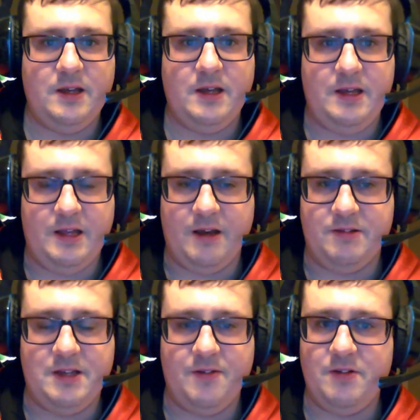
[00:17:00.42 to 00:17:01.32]

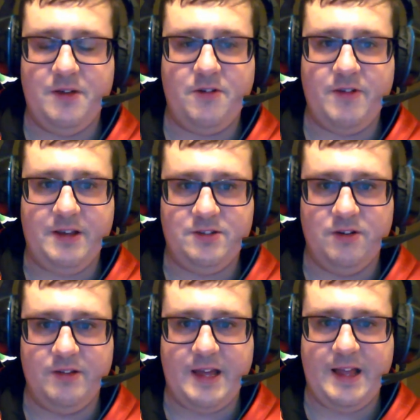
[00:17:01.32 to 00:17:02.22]
It's never a great
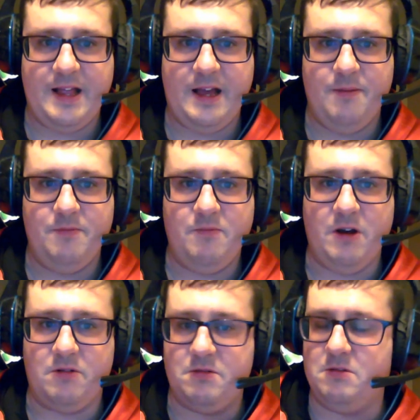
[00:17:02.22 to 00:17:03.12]
song there.
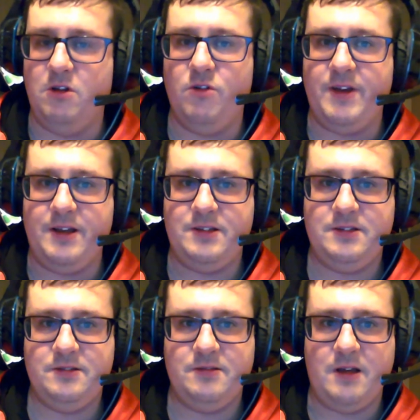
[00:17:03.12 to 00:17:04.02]

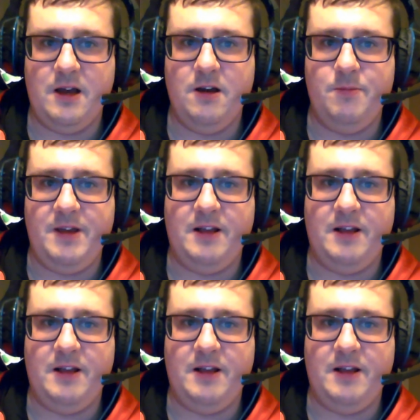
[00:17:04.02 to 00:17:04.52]
Glorious. I'll be